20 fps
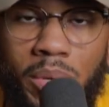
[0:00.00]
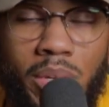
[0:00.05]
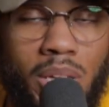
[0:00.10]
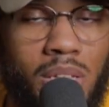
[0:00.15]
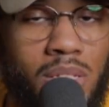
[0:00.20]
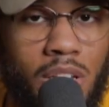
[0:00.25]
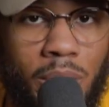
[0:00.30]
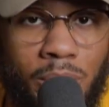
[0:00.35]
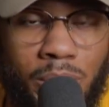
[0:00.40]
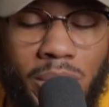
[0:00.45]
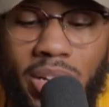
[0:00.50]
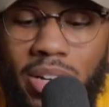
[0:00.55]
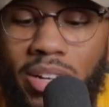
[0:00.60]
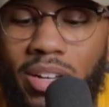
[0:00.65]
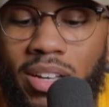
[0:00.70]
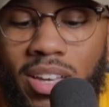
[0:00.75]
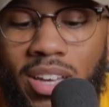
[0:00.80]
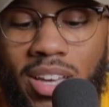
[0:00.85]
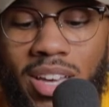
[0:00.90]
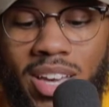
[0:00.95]
It's up there.
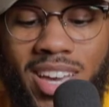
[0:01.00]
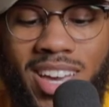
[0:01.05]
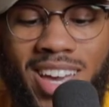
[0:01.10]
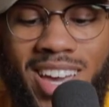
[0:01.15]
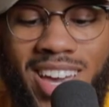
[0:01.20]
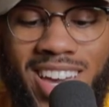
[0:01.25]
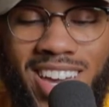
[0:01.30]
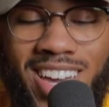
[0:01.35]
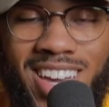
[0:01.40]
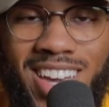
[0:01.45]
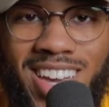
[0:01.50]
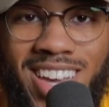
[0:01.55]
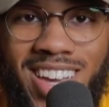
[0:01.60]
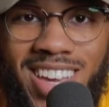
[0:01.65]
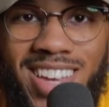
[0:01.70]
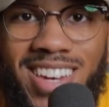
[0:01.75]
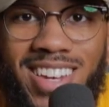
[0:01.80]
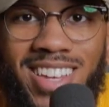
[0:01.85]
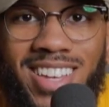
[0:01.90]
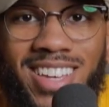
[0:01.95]

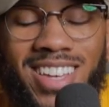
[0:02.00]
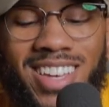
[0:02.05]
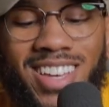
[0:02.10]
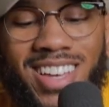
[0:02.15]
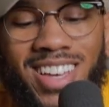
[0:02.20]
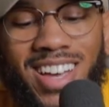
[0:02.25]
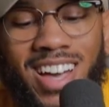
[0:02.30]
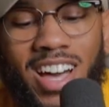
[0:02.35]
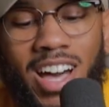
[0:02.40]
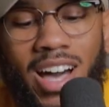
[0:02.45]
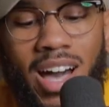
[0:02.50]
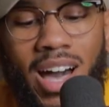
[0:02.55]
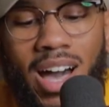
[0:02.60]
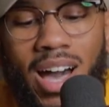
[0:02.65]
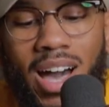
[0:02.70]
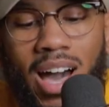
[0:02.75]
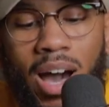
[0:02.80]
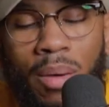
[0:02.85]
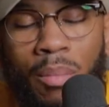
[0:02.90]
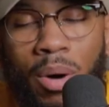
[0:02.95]
And
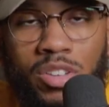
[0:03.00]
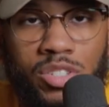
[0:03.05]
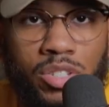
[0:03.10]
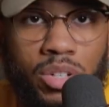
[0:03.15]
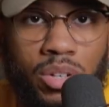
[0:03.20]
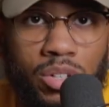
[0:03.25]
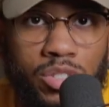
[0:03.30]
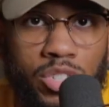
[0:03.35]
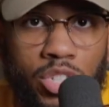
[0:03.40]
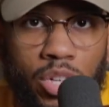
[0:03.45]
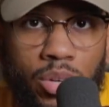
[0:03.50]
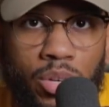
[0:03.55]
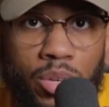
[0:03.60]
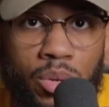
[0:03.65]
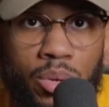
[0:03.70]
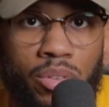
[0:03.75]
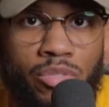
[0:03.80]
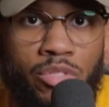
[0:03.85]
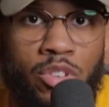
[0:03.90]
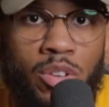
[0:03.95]
I'm also gonna show
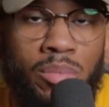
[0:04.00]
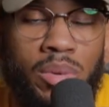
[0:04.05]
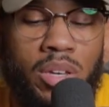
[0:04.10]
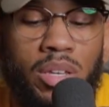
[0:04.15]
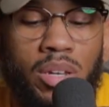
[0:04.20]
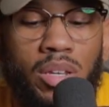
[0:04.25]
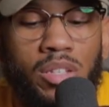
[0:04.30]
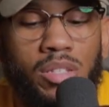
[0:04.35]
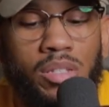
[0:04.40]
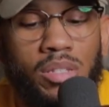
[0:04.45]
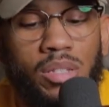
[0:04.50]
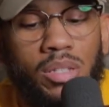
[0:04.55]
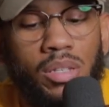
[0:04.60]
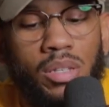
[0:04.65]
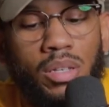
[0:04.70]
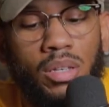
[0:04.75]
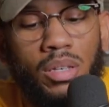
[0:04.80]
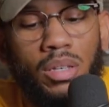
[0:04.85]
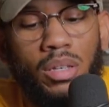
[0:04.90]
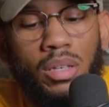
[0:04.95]
you in a few minutes
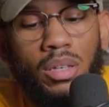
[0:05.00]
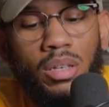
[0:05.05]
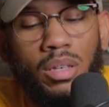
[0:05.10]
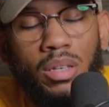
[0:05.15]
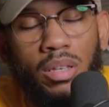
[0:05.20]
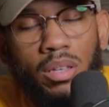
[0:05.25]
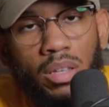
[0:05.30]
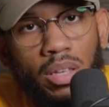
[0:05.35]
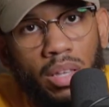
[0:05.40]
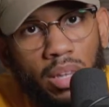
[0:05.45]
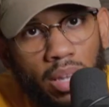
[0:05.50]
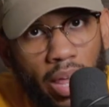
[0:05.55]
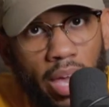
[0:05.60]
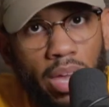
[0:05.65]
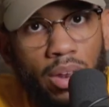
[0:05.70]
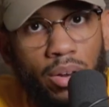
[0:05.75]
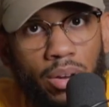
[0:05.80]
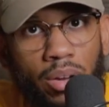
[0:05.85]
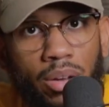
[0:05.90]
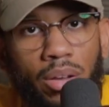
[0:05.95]

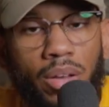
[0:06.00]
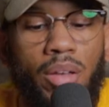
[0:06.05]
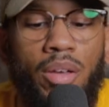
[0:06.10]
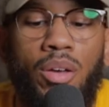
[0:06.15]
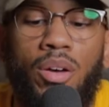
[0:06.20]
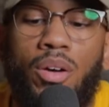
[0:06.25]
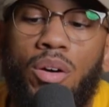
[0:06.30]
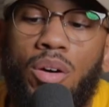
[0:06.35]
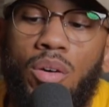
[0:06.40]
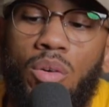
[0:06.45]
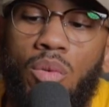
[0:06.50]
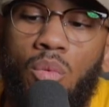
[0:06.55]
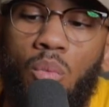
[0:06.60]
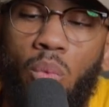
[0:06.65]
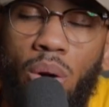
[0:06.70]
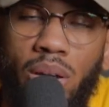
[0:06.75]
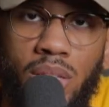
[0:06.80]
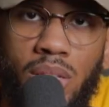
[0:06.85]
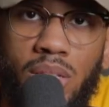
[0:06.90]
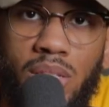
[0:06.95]
later
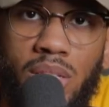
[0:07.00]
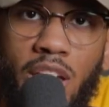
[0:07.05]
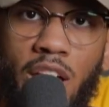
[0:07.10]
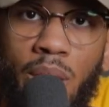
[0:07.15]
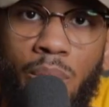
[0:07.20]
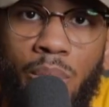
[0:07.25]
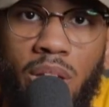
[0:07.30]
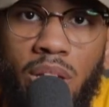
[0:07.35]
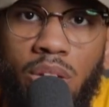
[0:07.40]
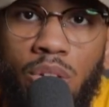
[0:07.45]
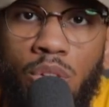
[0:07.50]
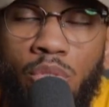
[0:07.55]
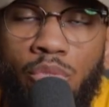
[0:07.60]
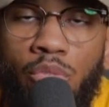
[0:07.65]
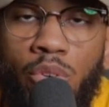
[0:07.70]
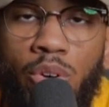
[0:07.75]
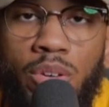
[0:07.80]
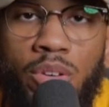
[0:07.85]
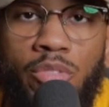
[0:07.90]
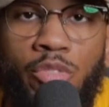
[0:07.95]
what this camera can do
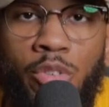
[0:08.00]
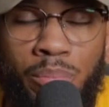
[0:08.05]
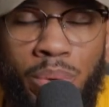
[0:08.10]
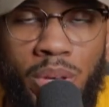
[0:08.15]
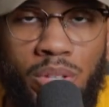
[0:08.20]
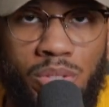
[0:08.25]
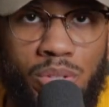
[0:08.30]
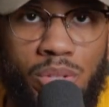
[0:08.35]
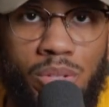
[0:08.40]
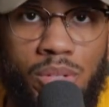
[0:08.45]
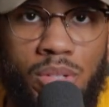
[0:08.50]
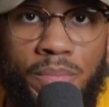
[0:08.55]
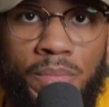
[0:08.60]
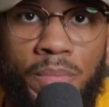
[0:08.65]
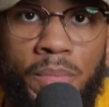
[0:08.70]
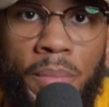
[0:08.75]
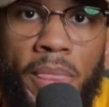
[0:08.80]
for you for pictures.